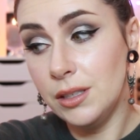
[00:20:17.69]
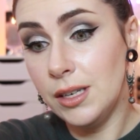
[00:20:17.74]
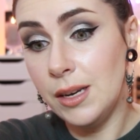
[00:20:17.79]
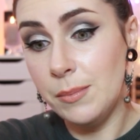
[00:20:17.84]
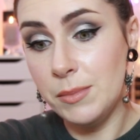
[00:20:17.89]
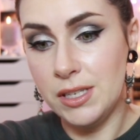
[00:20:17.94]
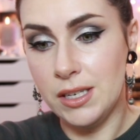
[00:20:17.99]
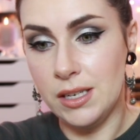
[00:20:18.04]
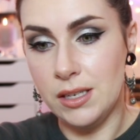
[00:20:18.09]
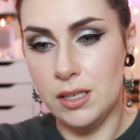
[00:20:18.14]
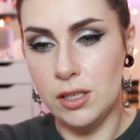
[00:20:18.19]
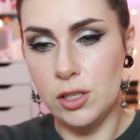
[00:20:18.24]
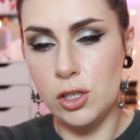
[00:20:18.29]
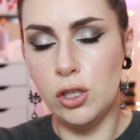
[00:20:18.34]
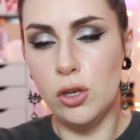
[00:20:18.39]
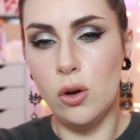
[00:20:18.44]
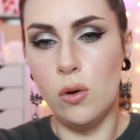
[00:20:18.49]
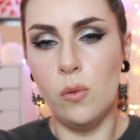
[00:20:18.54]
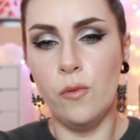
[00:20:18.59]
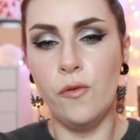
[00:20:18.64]
limited.
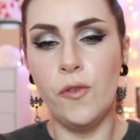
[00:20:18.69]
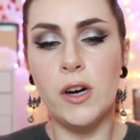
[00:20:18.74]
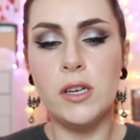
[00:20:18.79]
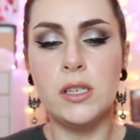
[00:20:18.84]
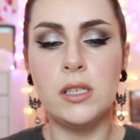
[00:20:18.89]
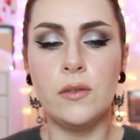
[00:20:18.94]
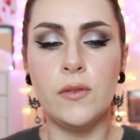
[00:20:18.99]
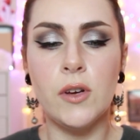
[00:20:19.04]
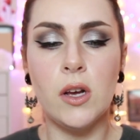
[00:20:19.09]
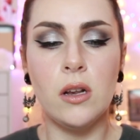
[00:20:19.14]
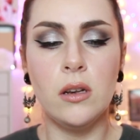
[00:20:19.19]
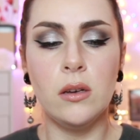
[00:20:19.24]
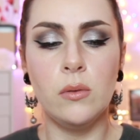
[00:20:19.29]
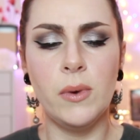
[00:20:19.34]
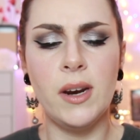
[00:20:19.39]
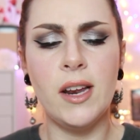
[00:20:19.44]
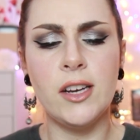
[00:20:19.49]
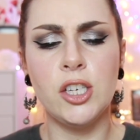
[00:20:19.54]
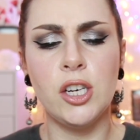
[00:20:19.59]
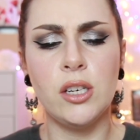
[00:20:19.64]
So first of all,
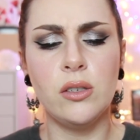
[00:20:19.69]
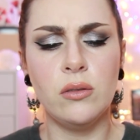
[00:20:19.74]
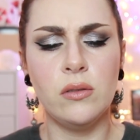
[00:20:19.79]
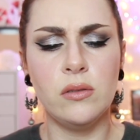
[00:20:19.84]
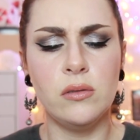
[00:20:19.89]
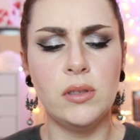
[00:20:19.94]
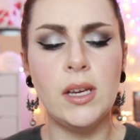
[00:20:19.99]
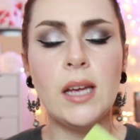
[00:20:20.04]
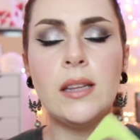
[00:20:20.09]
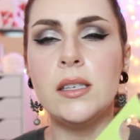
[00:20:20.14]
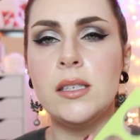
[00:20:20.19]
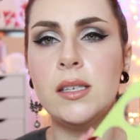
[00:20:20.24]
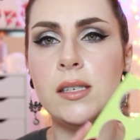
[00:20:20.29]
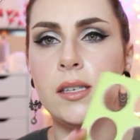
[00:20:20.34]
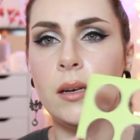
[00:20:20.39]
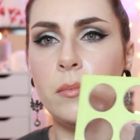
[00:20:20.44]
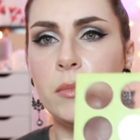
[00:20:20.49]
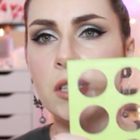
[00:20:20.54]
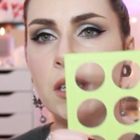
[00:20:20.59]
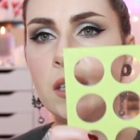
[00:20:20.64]
well actually I don't know, yeah, this
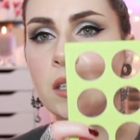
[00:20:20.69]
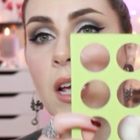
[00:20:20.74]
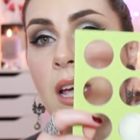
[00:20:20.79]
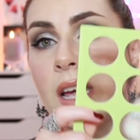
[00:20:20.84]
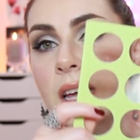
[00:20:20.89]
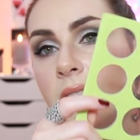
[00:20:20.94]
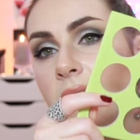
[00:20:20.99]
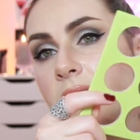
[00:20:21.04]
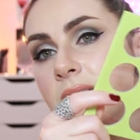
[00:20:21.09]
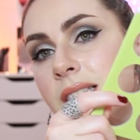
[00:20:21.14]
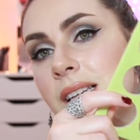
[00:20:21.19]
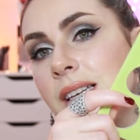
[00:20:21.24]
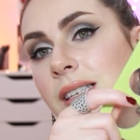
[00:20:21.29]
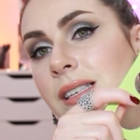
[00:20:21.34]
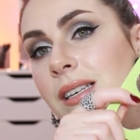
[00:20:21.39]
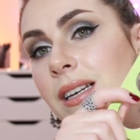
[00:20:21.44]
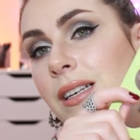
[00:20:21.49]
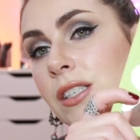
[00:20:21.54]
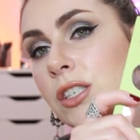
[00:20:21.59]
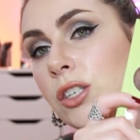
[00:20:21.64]
is limited. This
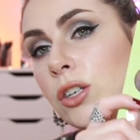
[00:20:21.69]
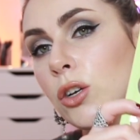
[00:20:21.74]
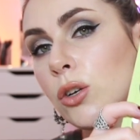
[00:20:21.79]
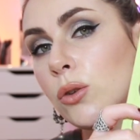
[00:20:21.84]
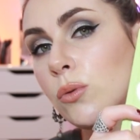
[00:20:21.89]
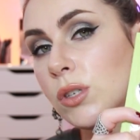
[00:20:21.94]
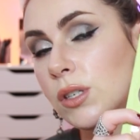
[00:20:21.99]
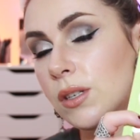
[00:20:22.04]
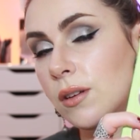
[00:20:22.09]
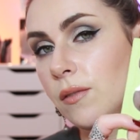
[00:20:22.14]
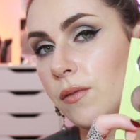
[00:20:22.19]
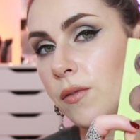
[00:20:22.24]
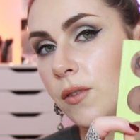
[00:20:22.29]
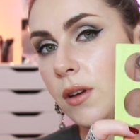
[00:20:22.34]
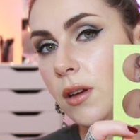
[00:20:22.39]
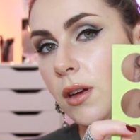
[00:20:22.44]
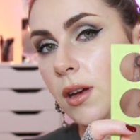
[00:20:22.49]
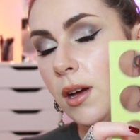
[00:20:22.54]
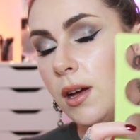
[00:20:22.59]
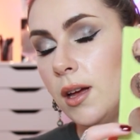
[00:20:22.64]
is an exclusive
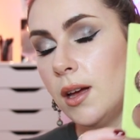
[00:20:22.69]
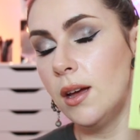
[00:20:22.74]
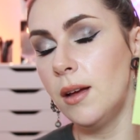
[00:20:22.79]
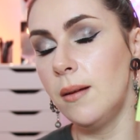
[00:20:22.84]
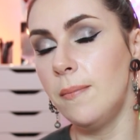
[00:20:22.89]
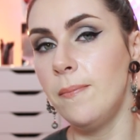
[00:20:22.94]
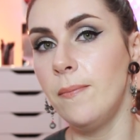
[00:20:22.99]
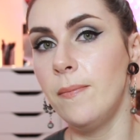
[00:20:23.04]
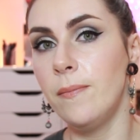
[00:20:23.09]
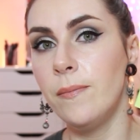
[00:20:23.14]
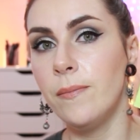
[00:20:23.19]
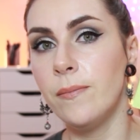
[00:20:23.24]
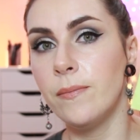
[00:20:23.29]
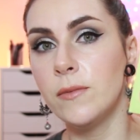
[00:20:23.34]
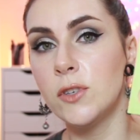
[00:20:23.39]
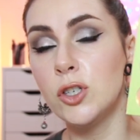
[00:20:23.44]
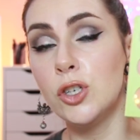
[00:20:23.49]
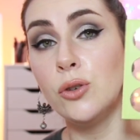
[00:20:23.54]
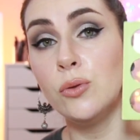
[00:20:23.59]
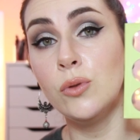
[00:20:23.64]
um,
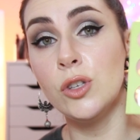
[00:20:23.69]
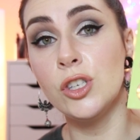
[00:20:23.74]
to